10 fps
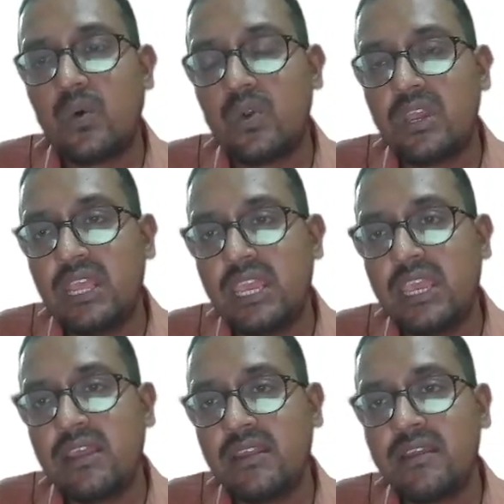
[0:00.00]

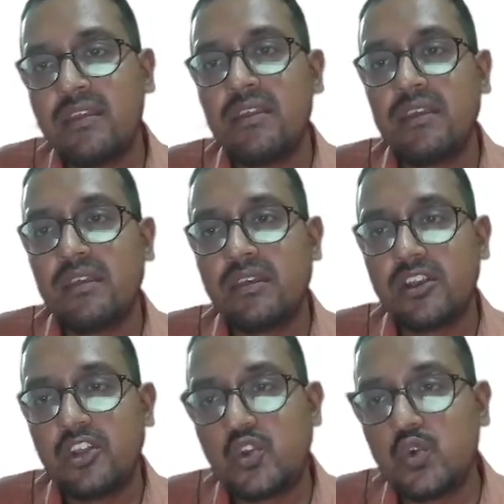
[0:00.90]
only
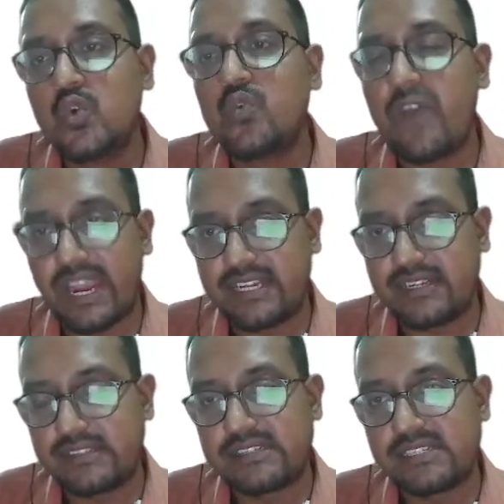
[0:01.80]
two
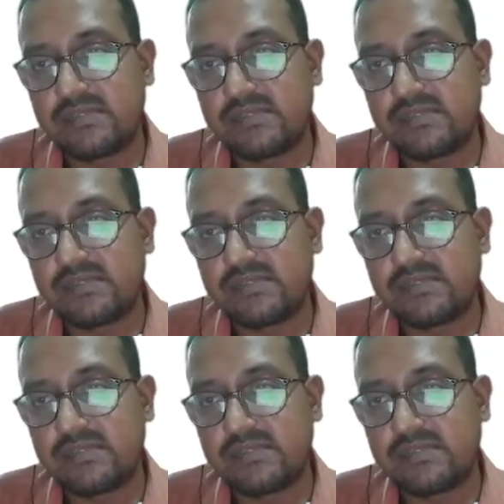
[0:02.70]
factors.